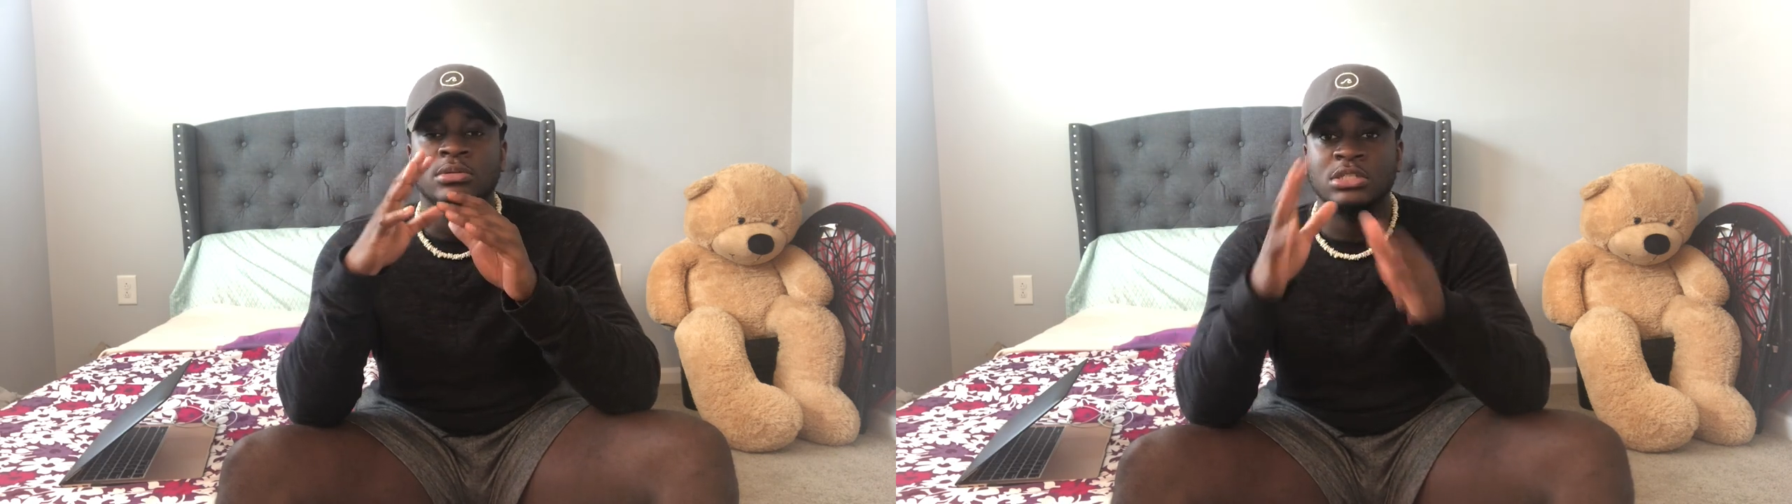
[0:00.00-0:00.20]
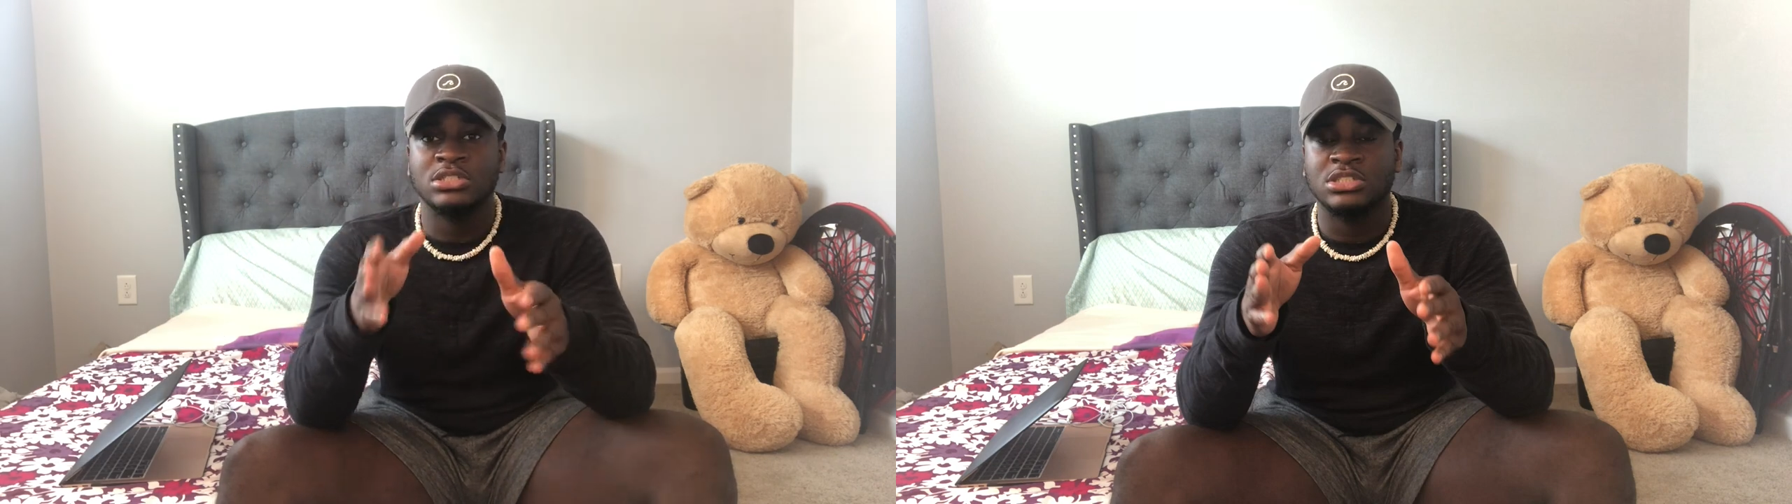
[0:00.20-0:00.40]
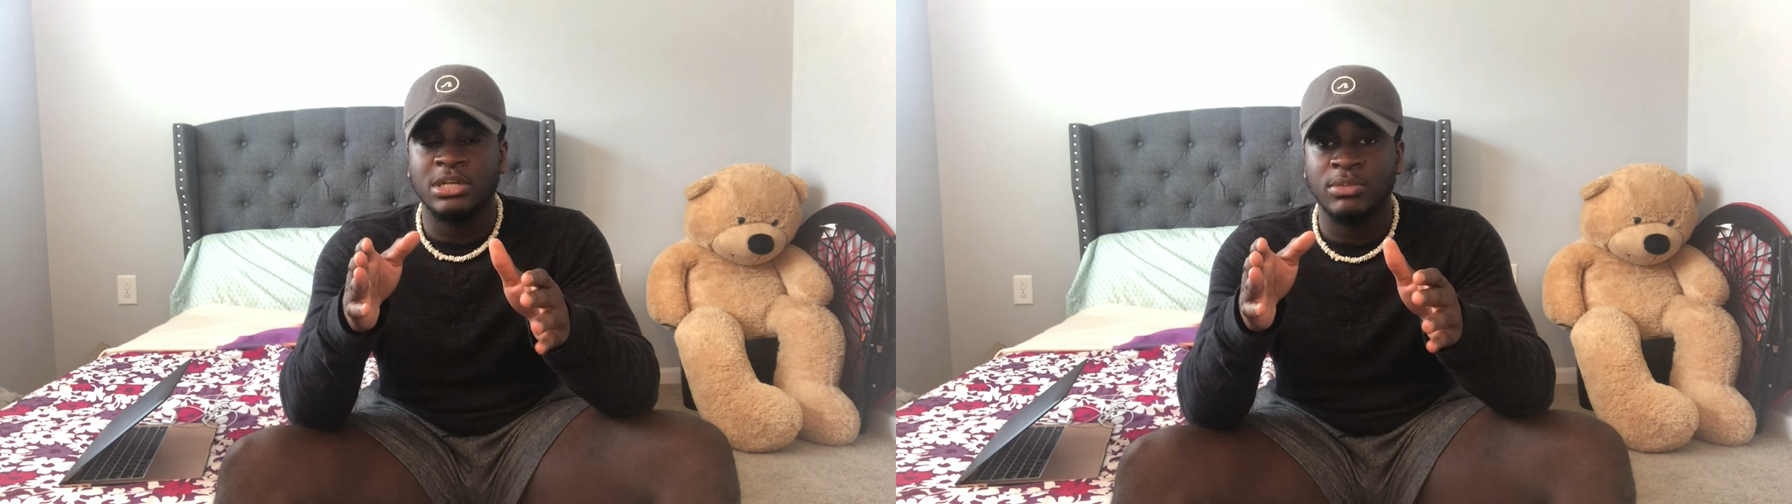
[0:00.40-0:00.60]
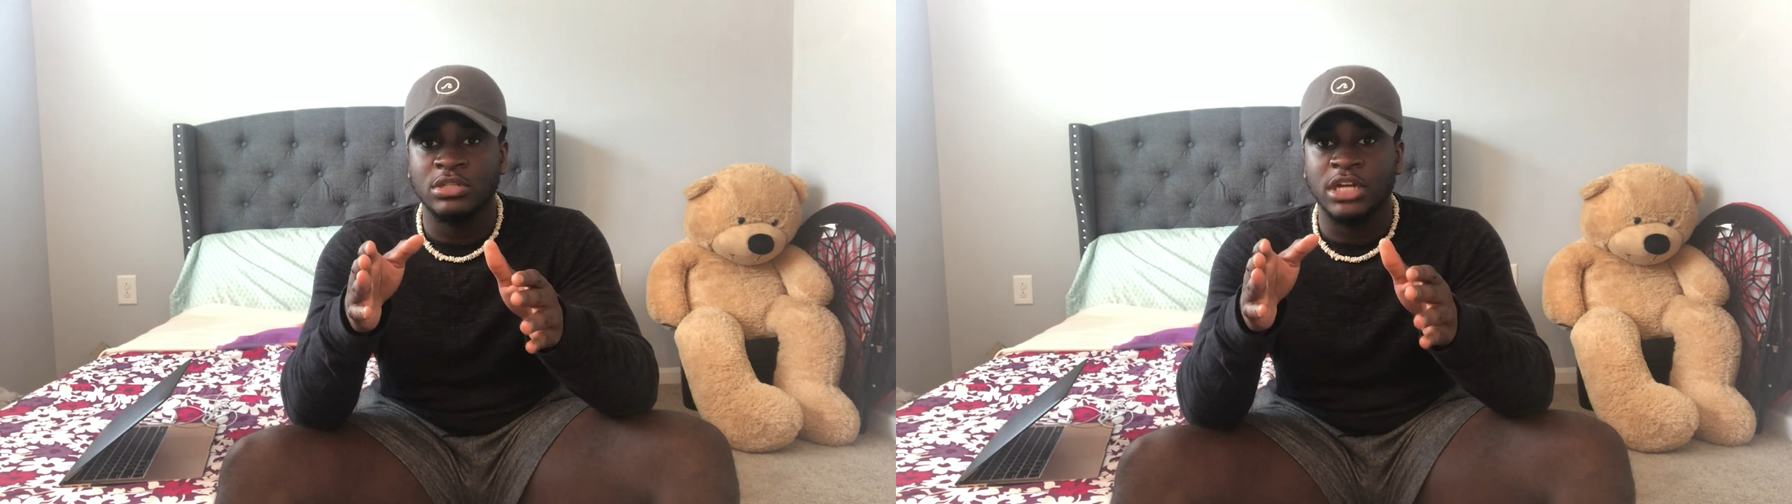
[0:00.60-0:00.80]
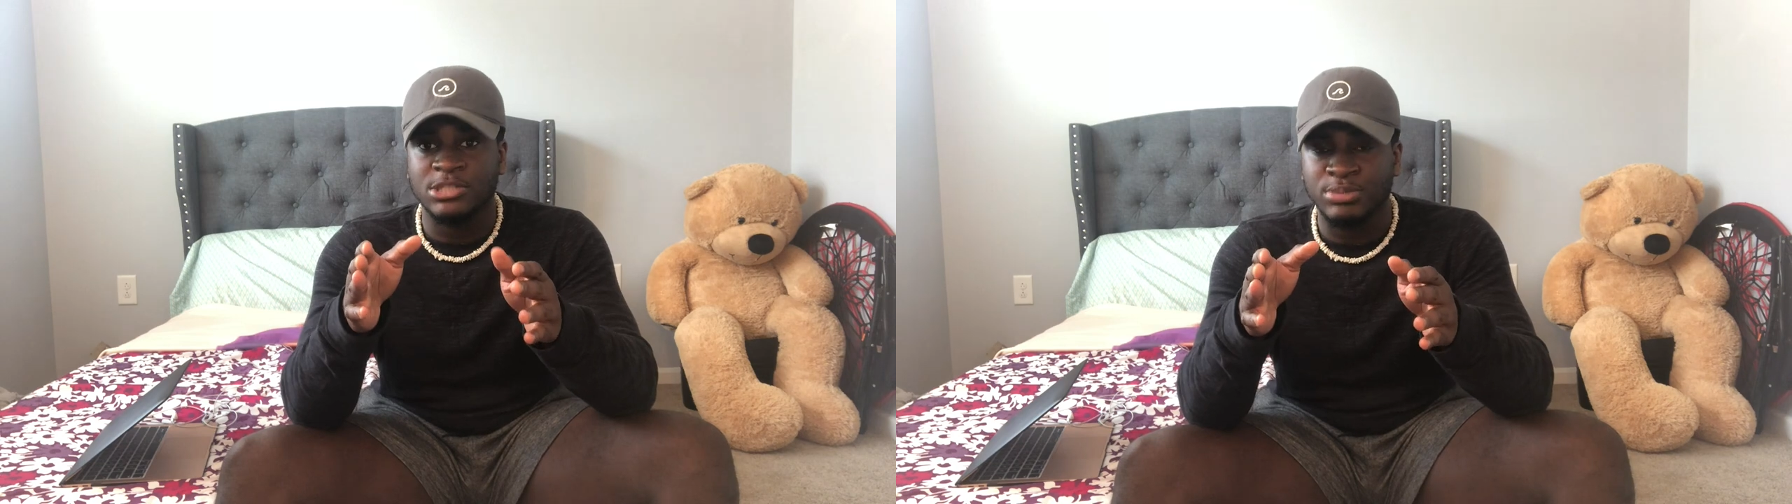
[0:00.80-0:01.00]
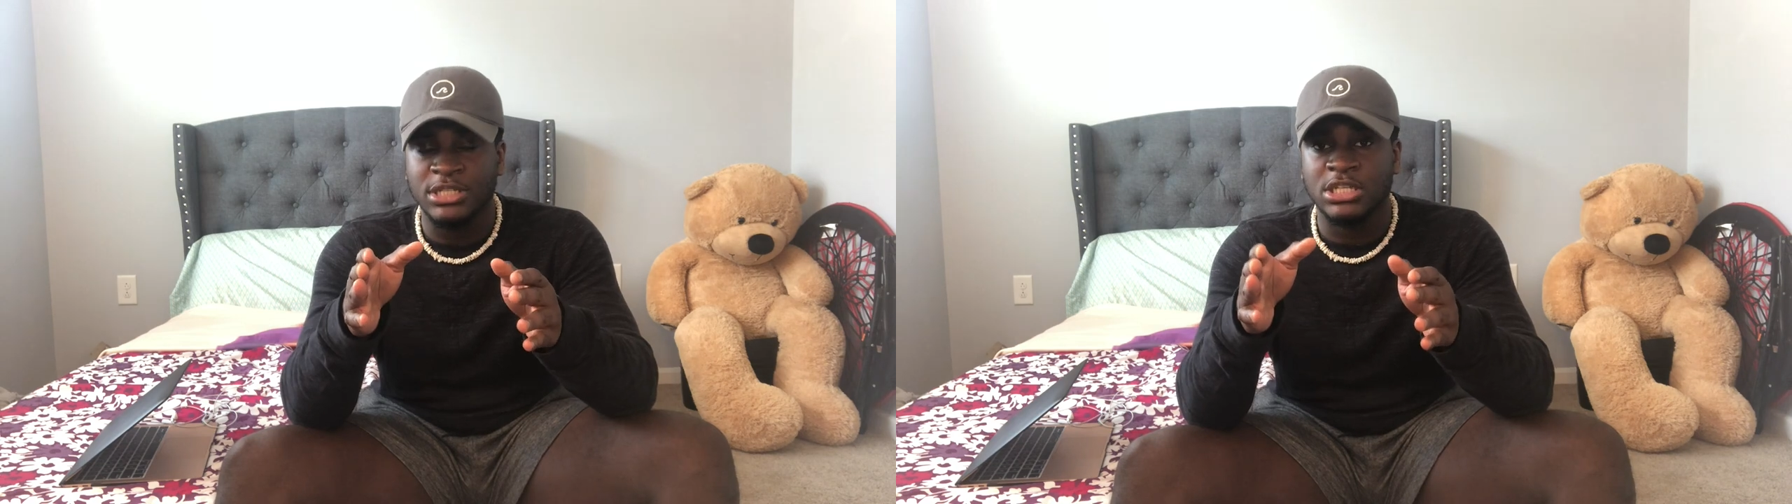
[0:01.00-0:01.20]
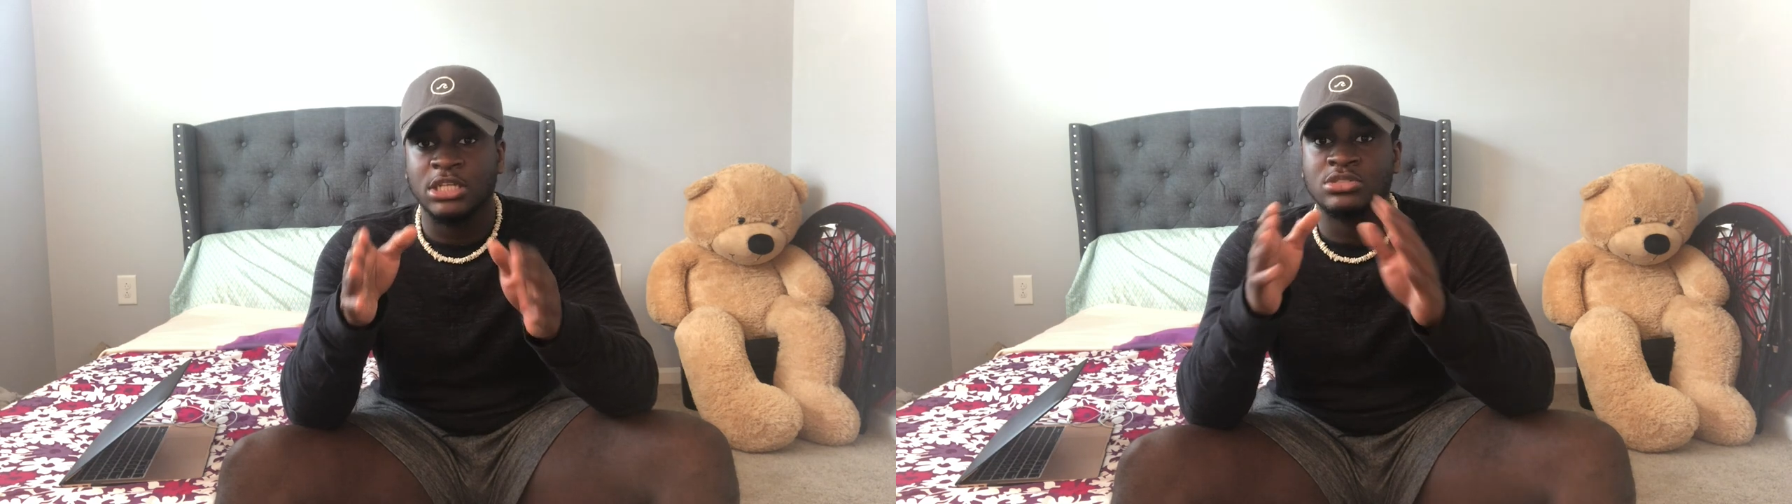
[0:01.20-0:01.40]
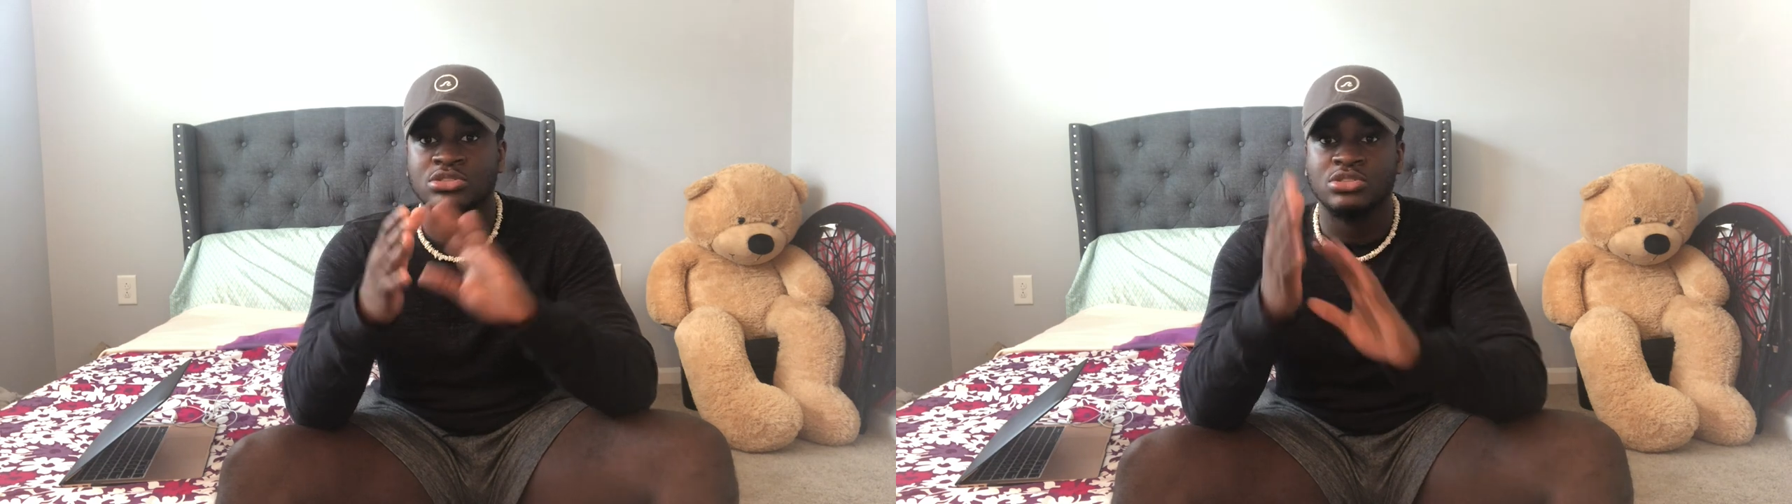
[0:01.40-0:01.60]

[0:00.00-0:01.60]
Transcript: Lindsay's stepmother has breast cancer,